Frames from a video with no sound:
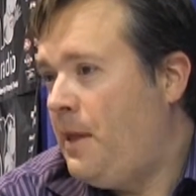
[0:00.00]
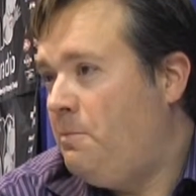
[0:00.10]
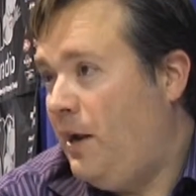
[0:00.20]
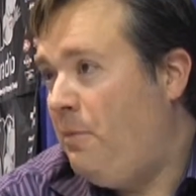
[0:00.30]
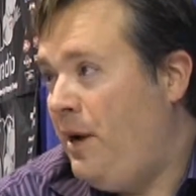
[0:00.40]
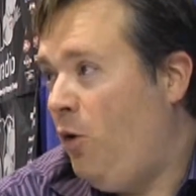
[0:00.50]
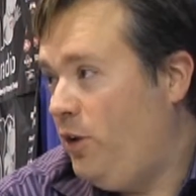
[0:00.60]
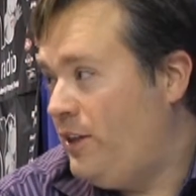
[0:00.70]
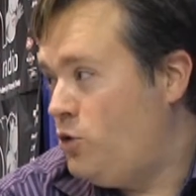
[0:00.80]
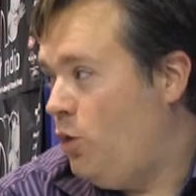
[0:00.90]
but I've been
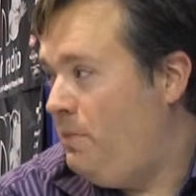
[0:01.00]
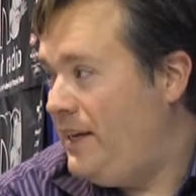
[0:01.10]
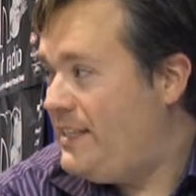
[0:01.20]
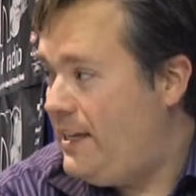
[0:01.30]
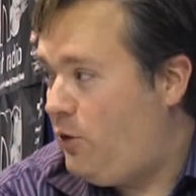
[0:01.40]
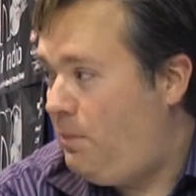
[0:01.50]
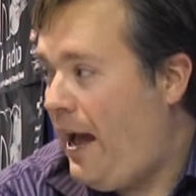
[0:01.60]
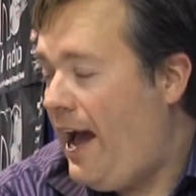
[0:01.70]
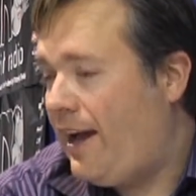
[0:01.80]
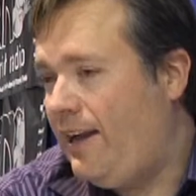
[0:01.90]
holding this one big secret
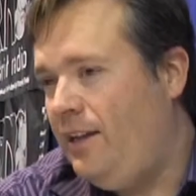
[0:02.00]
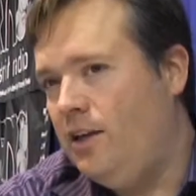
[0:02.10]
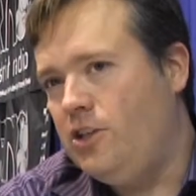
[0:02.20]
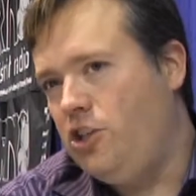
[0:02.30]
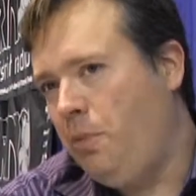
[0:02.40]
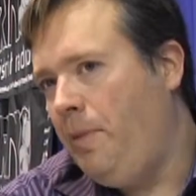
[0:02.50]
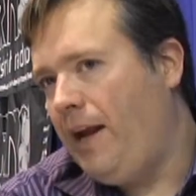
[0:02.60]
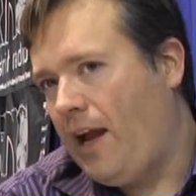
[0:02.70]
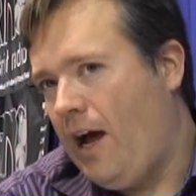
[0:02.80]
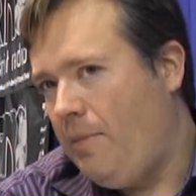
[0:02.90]
back. In the Superman
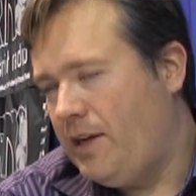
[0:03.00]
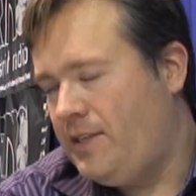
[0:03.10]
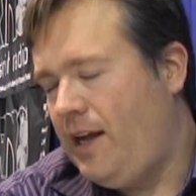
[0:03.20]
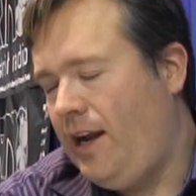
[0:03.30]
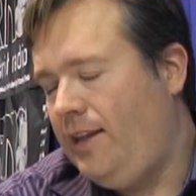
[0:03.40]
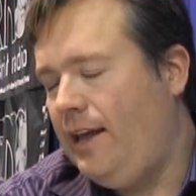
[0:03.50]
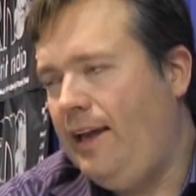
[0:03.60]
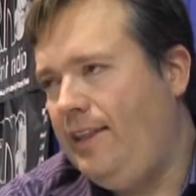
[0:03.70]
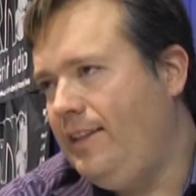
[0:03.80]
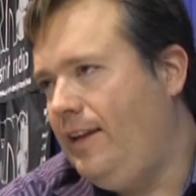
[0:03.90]
comics, and I
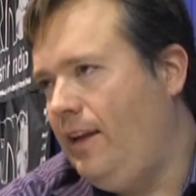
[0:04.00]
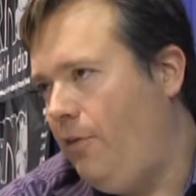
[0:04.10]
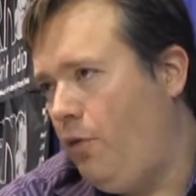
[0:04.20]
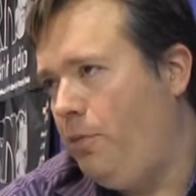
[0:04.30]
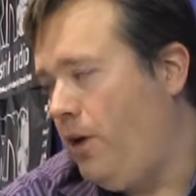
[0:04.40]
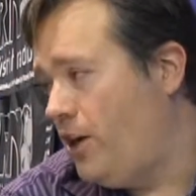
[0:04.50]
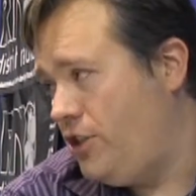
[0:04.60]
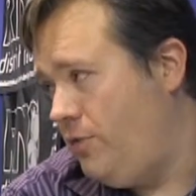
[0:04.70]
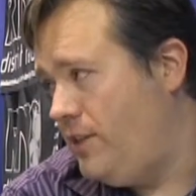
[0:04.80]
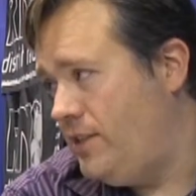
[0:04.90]
think they did it for production
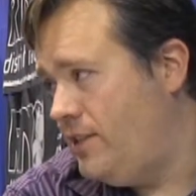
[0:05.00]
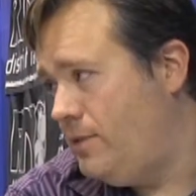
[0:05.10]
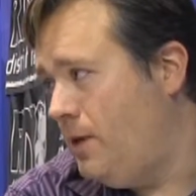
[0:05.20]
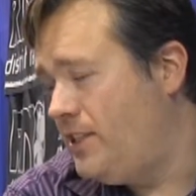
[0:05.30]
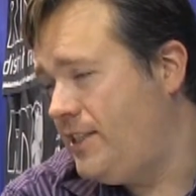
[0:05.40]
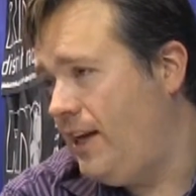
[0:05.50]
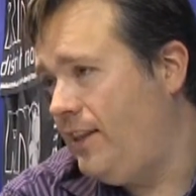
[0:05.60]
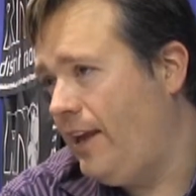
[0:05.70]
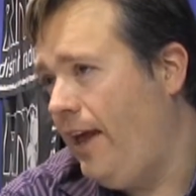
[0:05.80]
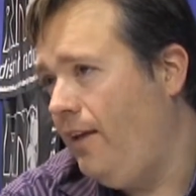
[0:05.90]
reasons as much as
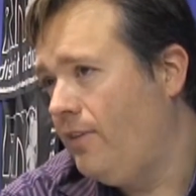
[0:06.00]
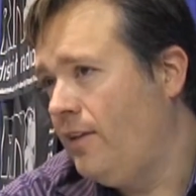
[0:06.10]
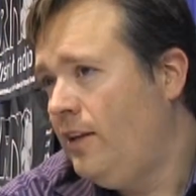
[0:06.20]
anything else,